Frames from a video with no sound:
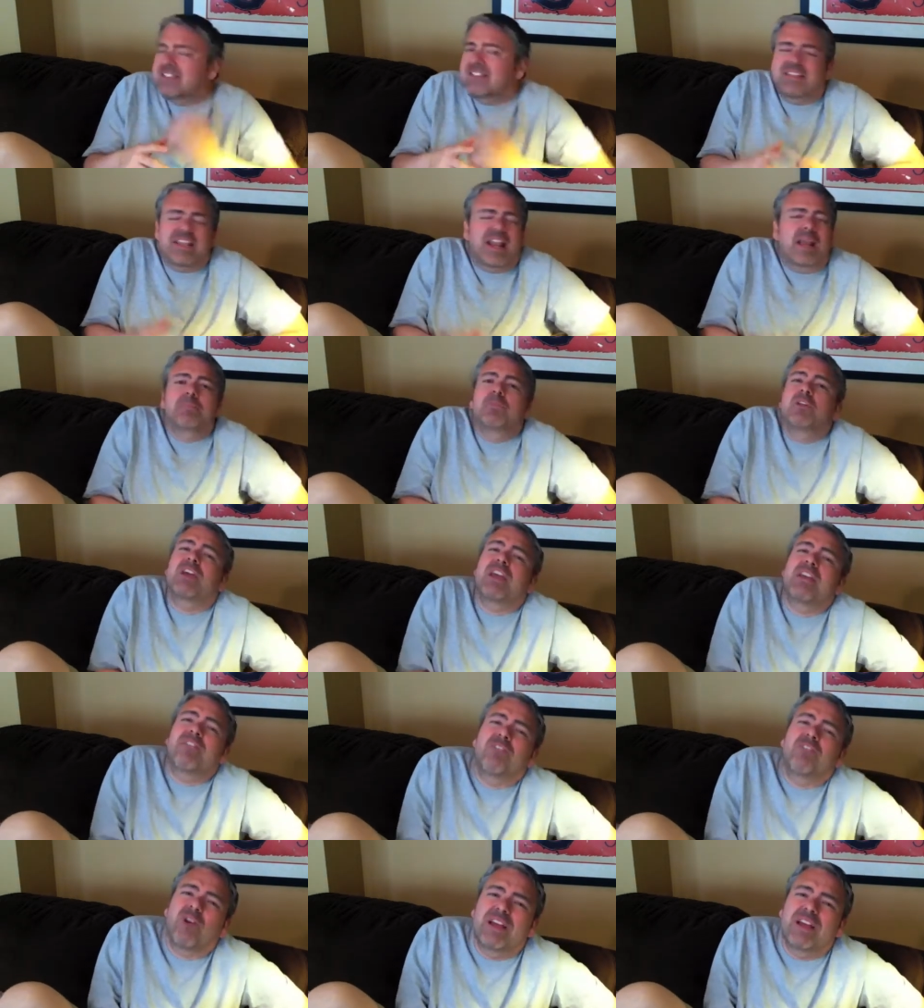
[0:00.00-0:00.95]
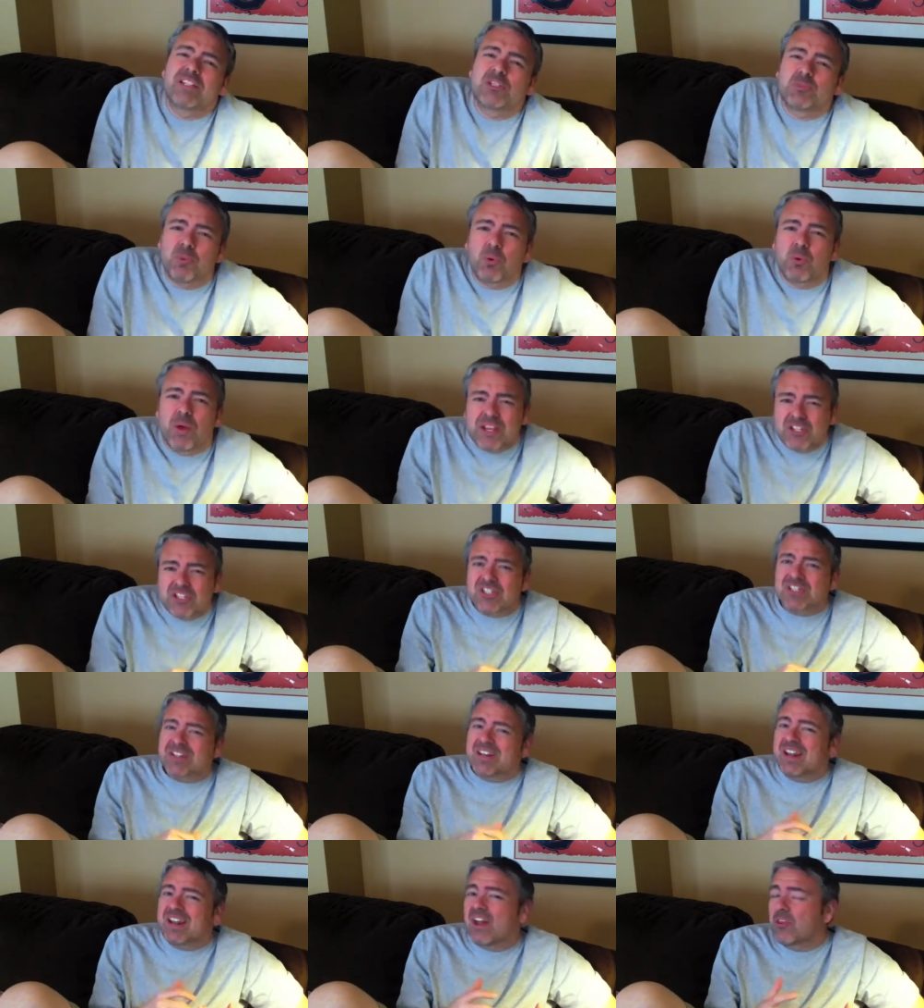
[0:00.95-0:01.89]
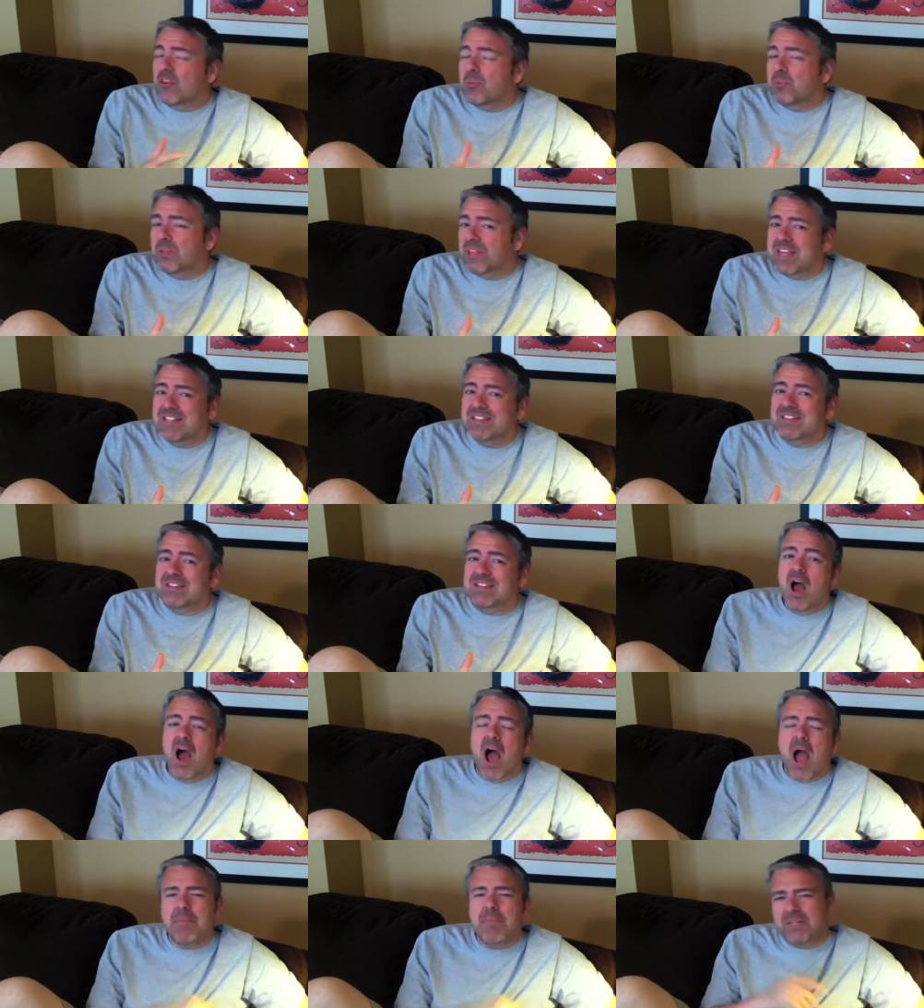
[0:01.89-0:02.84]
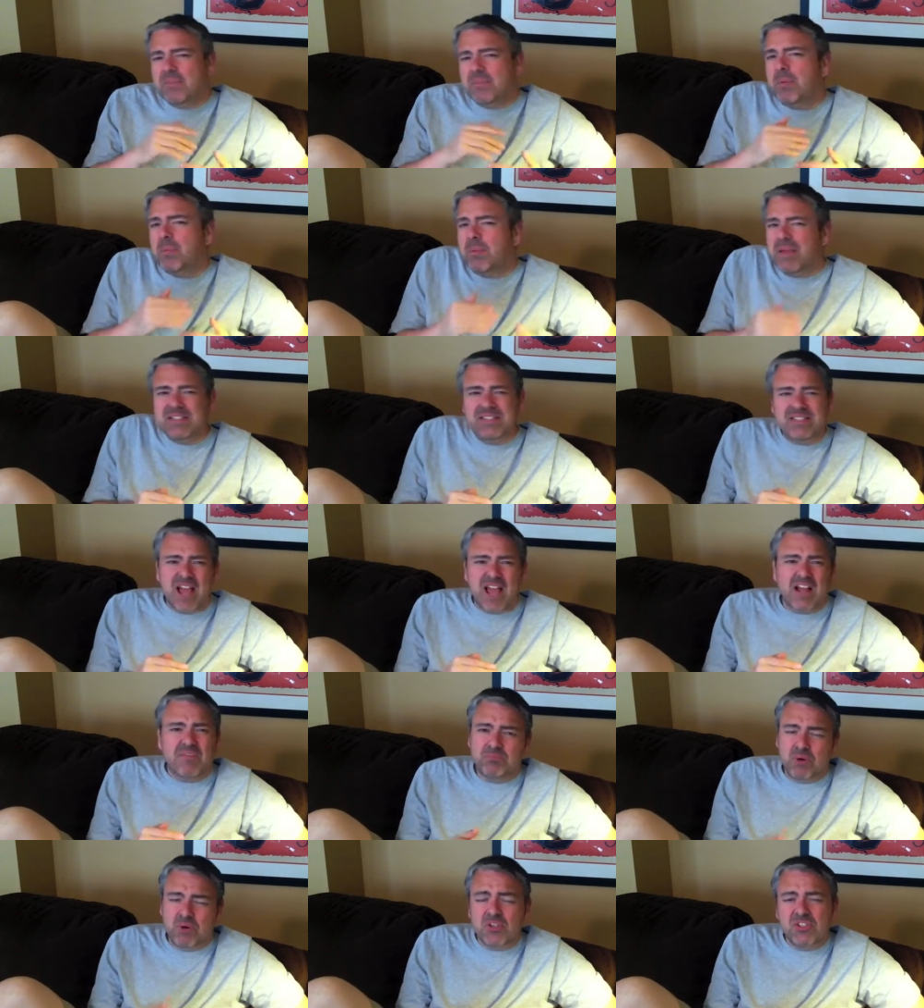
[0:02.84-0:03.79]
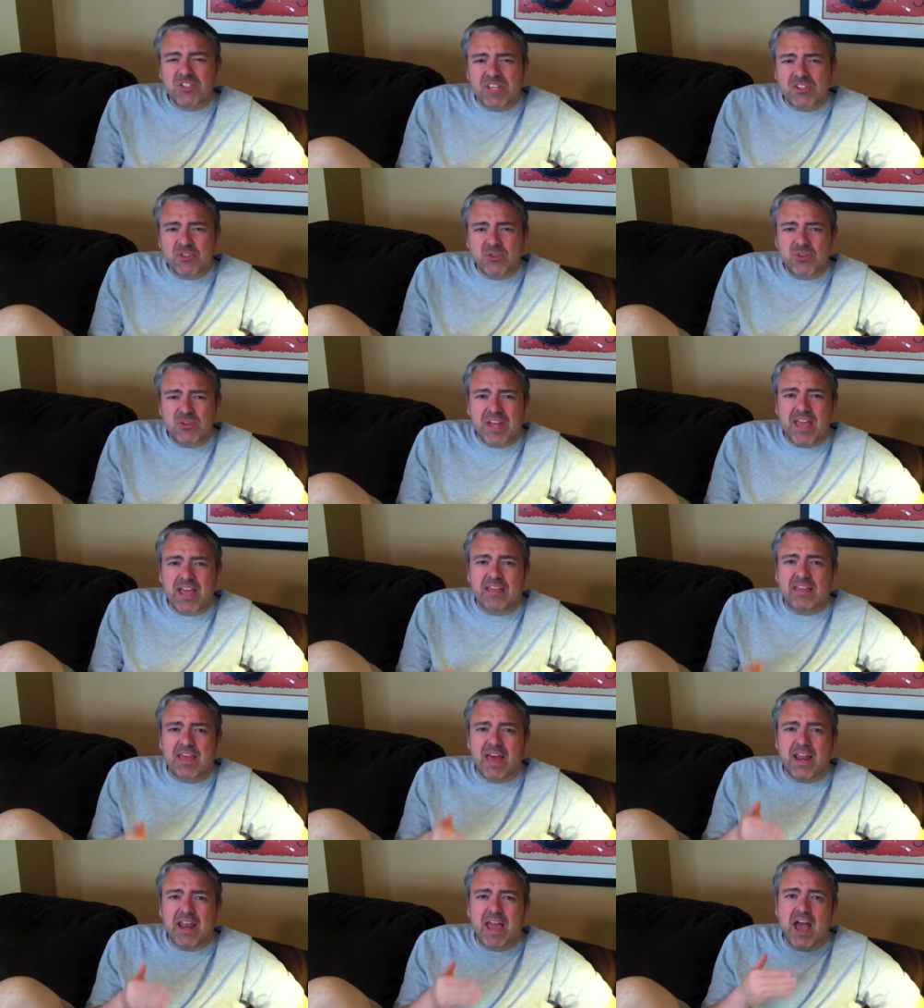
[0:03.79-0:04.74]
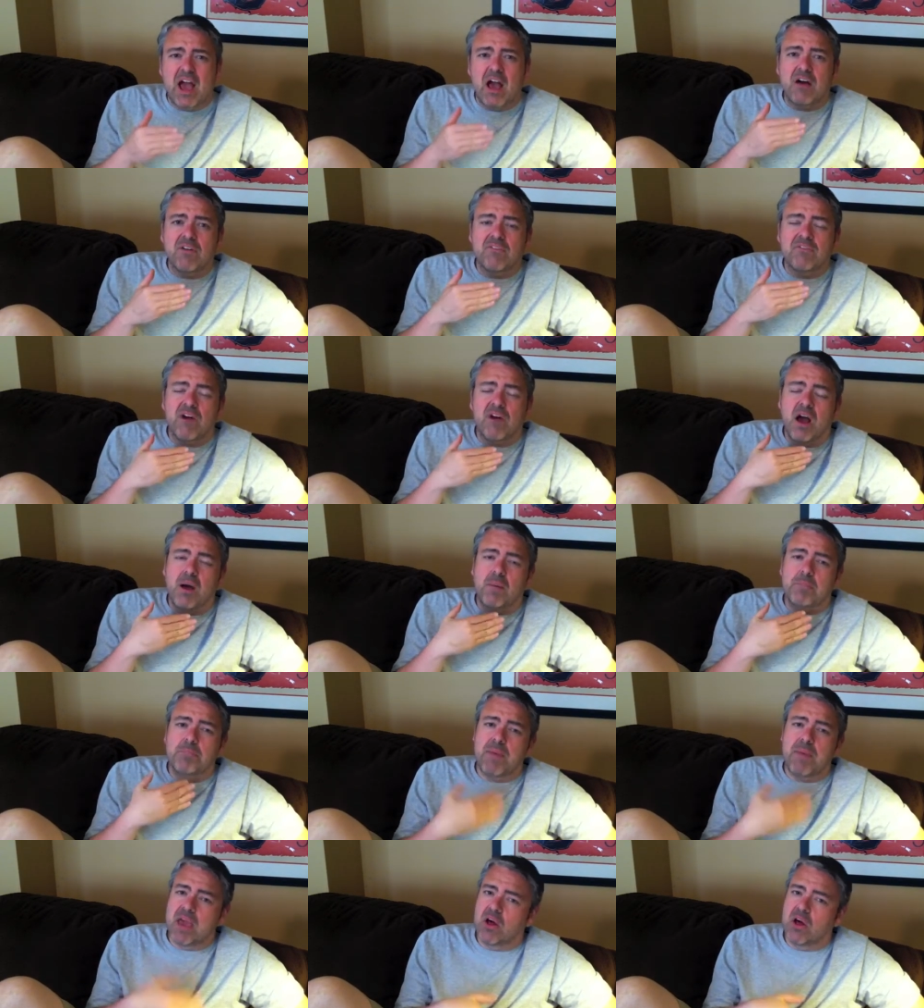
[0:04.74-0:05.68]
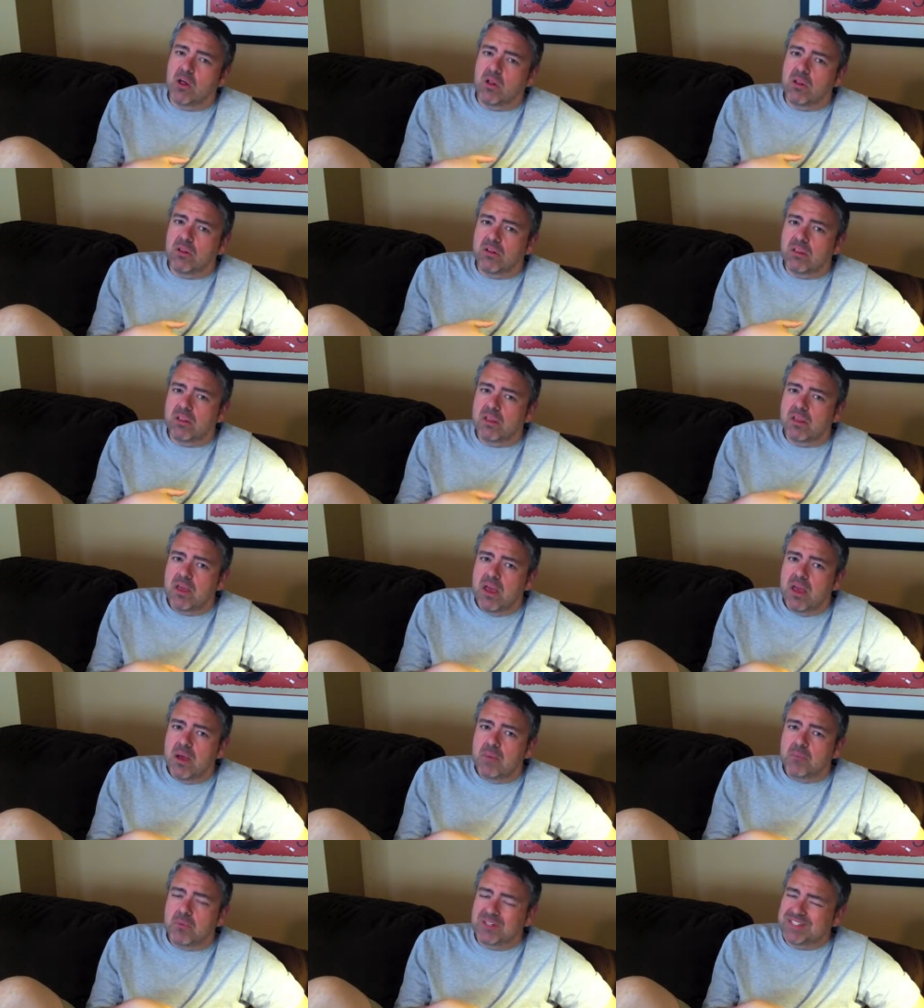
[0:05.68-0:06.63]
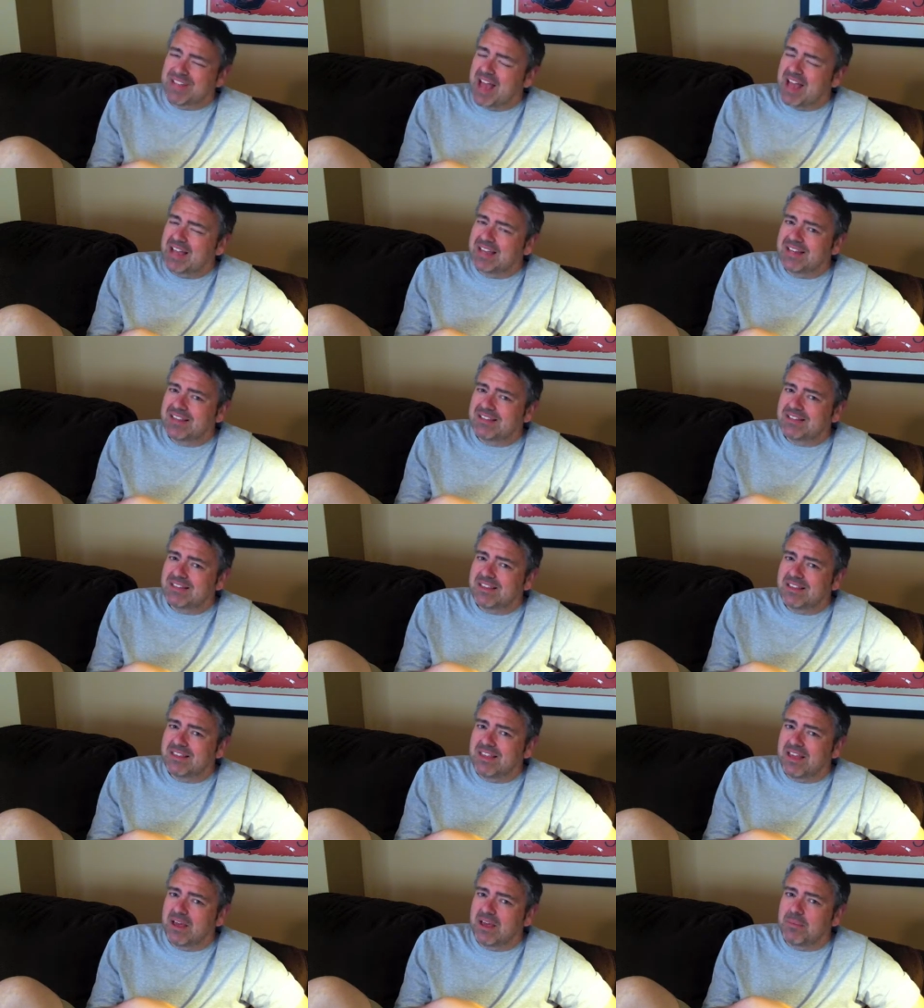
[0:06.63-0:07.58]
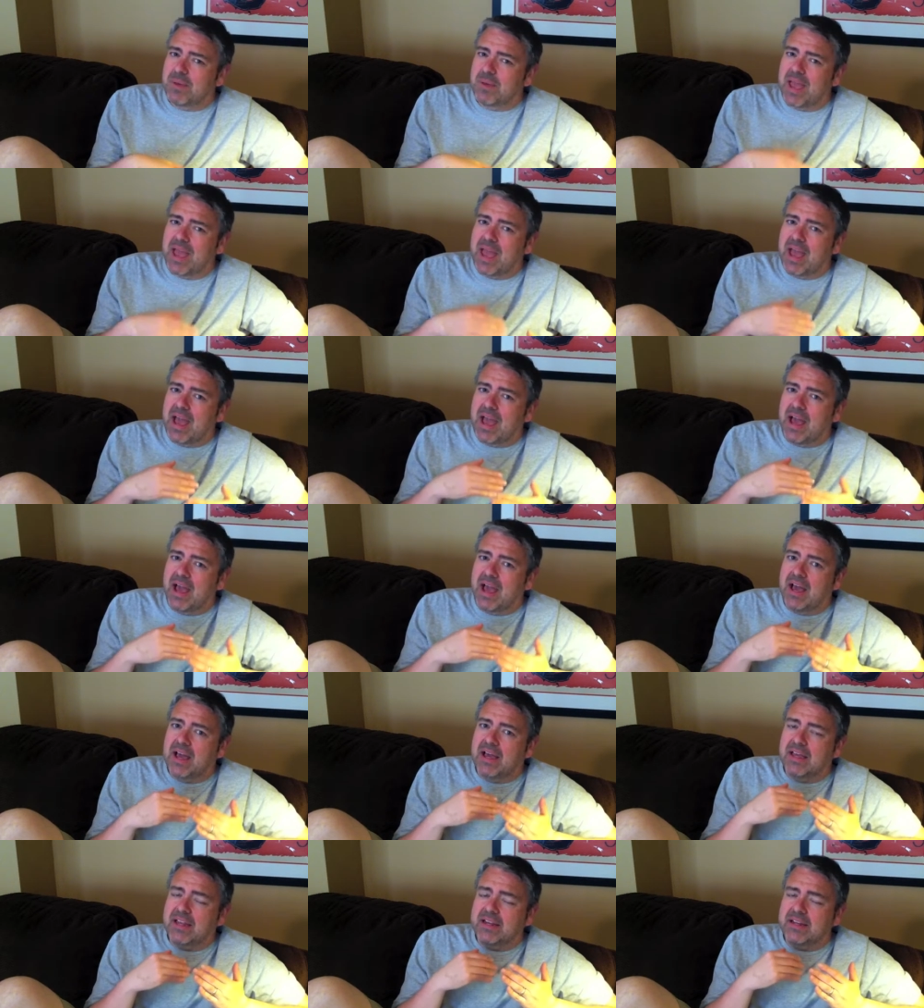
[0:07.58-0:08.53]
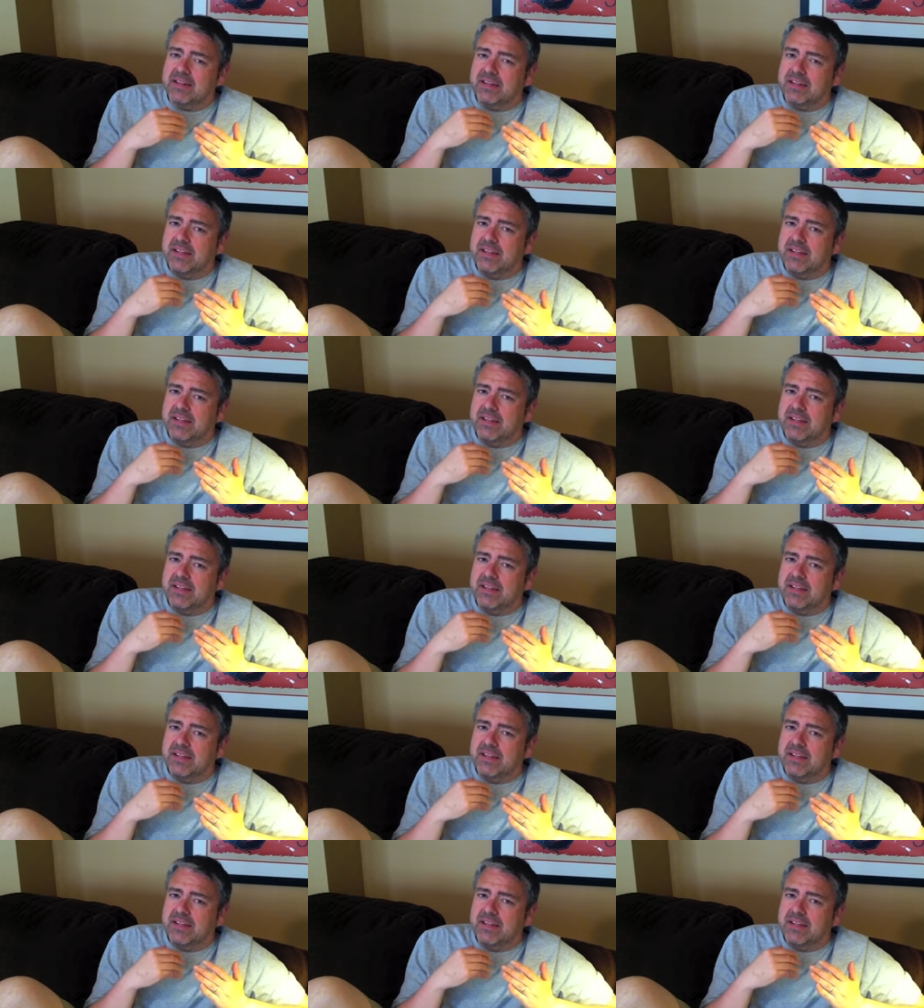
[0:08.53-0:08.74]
is that I'm looking for inspiration in other places. I picked up a big stack of books yesterday that have um, male protagonists in them, and